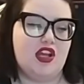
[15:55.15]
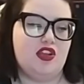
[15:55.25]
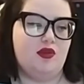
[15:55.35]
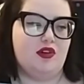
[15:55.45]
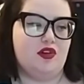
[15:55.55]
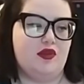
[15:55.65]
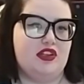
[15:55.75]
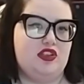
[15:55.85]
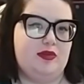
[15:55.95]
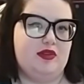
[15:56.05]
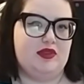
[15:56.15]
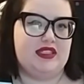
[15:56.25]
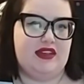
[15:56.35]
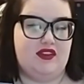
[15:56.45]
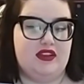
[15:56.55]
You are going to be
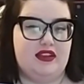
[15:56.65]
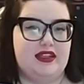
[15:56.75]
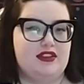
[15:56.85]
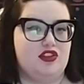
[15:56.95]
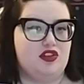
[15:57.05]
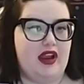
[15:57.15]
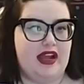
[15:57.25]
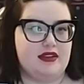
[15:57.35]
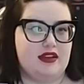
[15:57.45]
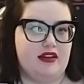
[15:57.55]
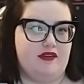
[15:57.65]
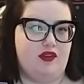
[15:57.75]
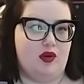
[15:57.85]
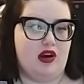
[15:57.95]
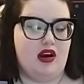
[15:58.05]
receiving the things that you're asking
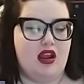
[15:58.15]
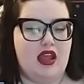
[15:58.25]
for.